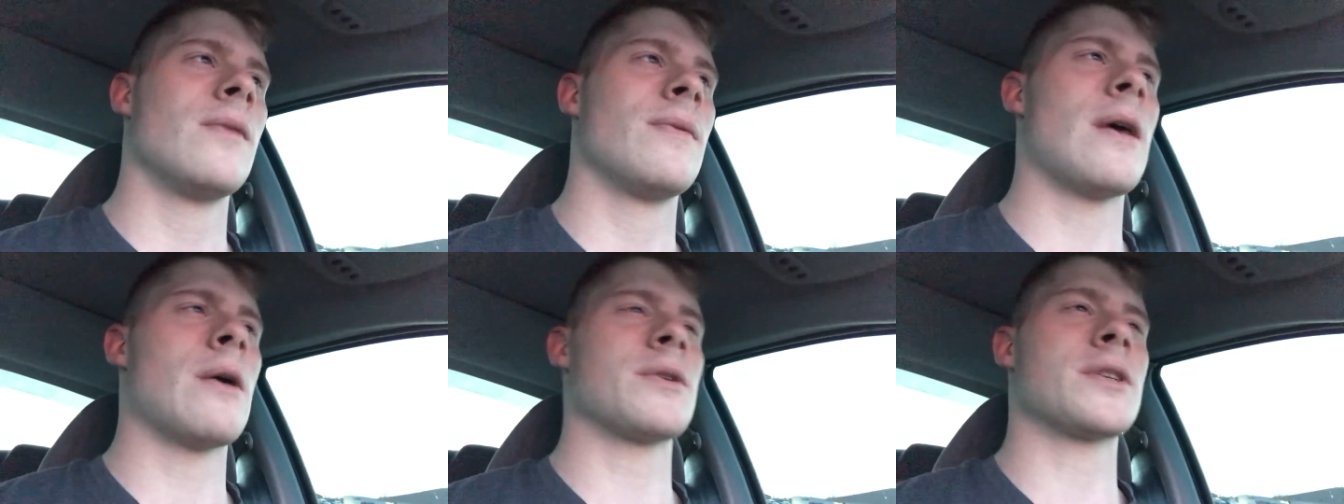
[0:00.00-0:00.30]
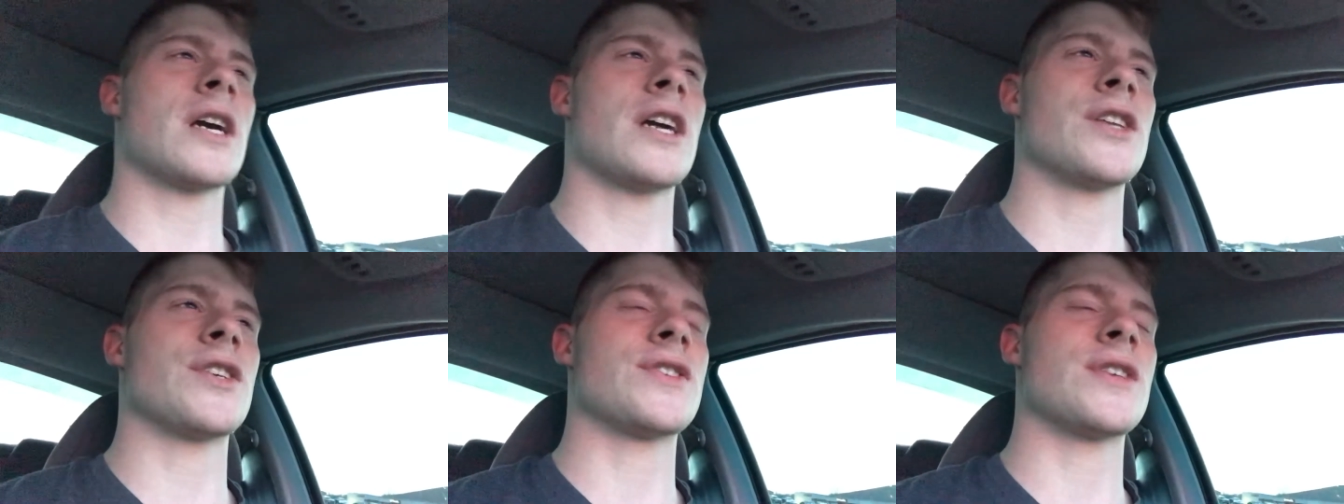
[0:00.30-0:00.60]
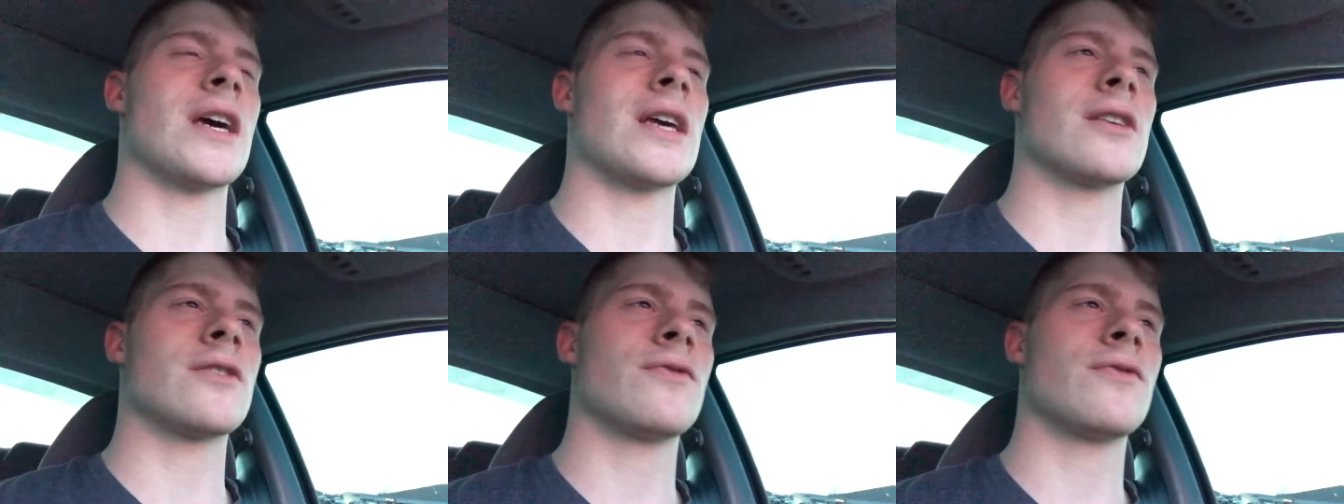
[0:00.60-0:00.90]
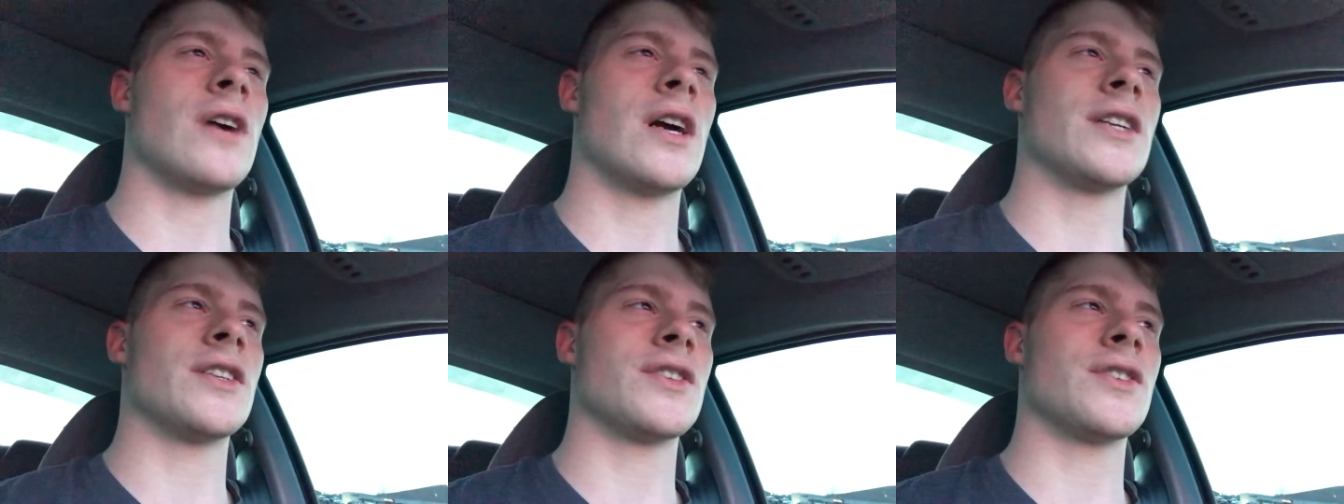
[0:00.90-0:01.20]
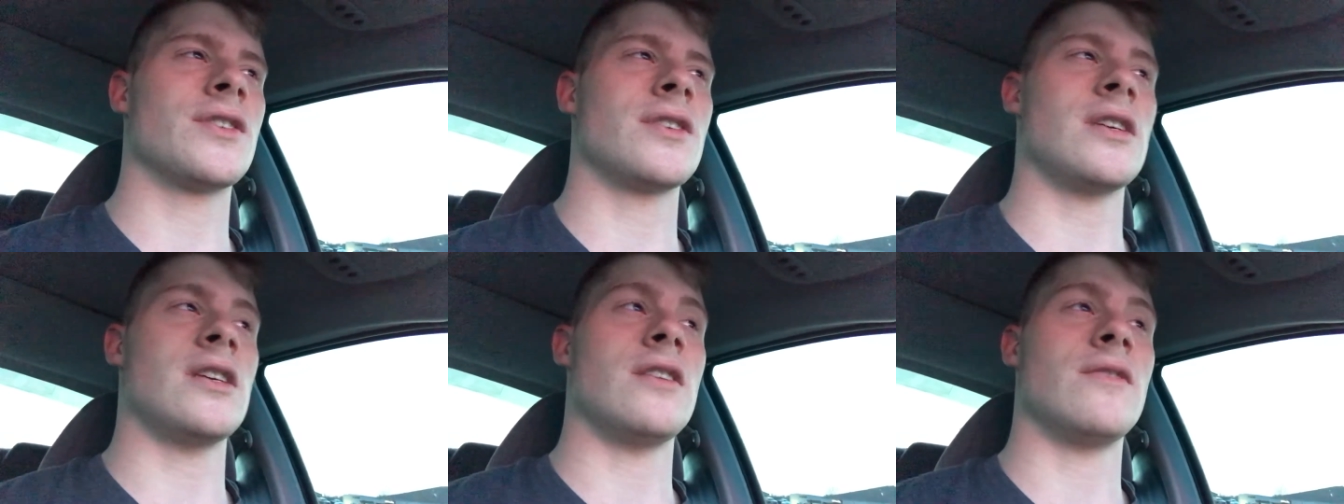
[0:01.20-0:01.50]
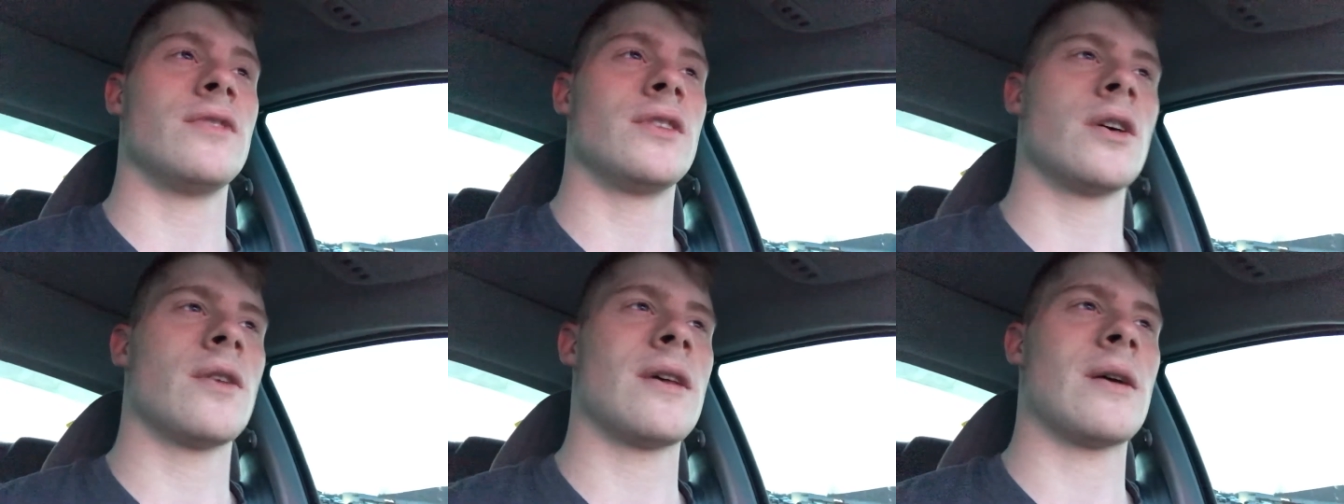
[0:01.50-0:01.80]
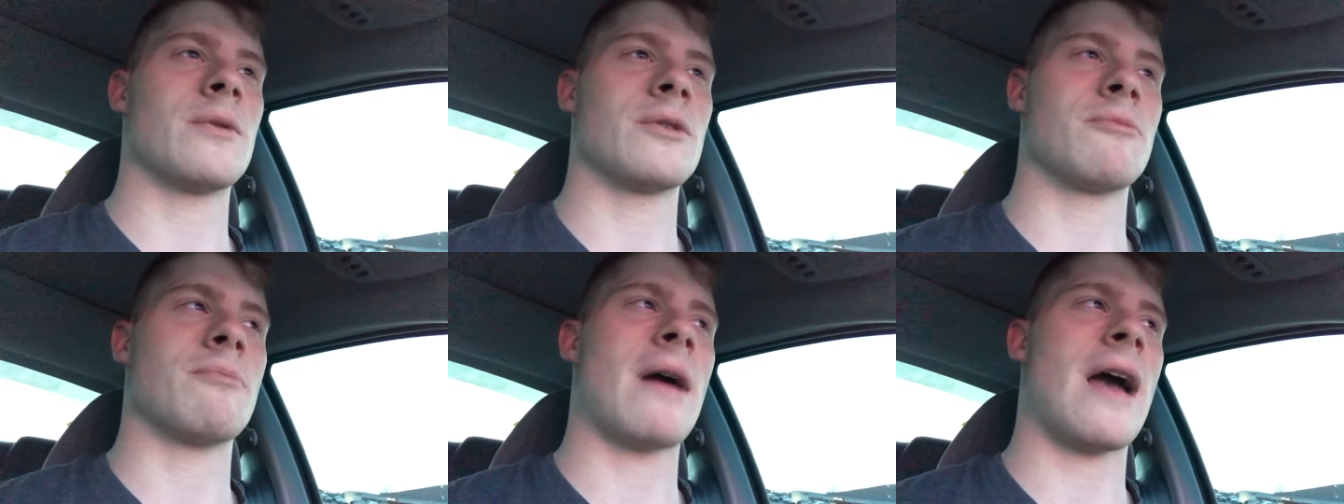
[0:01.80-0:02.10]
that was kind of satisfying to see even though
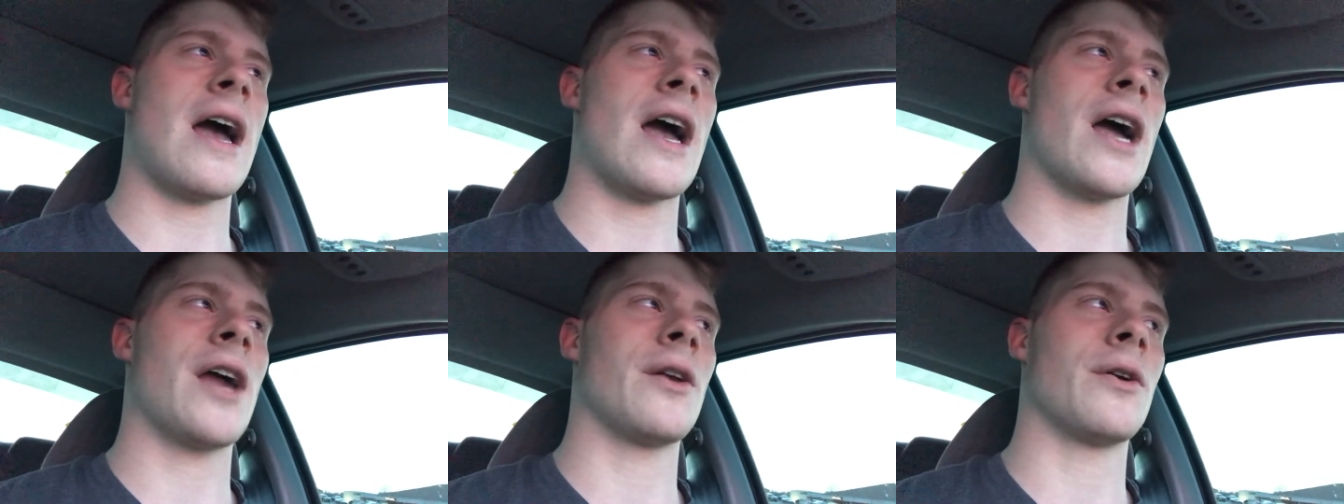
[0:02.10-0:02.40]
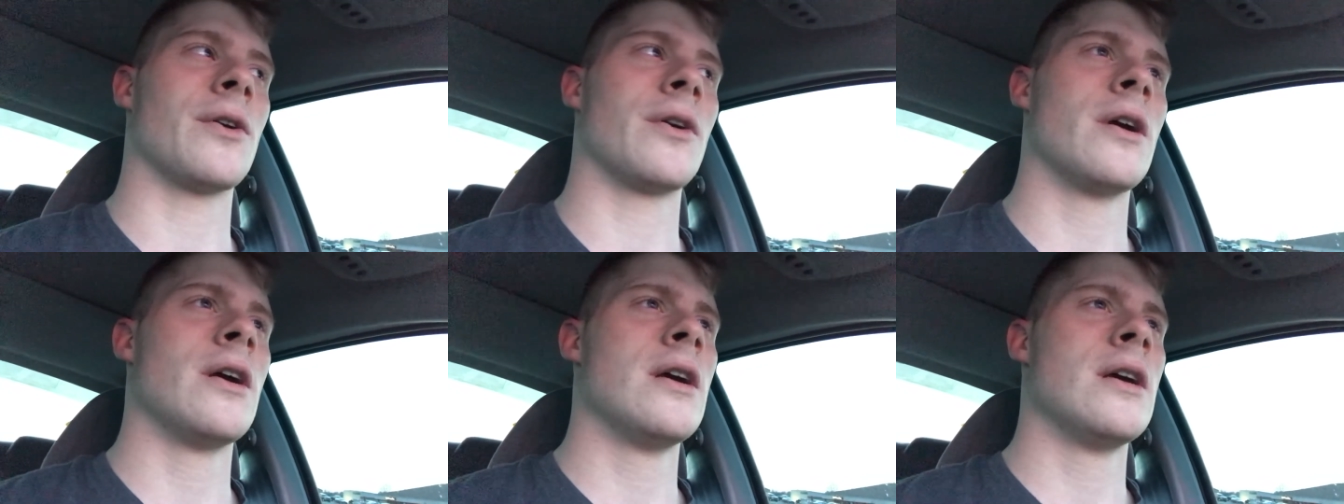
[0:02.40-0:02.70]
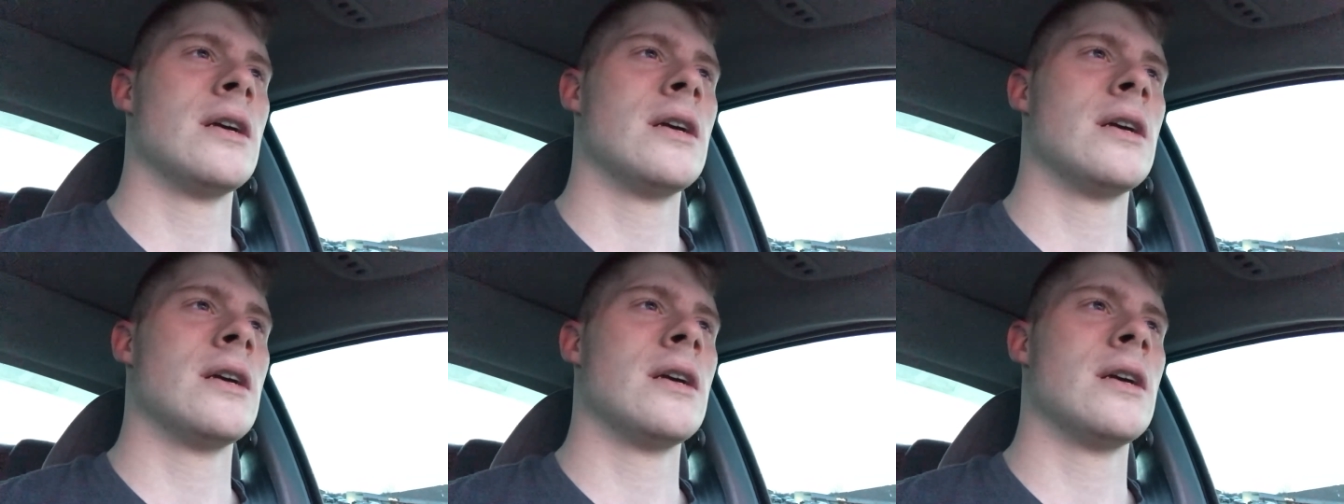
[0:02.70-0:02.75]
that was bad, or,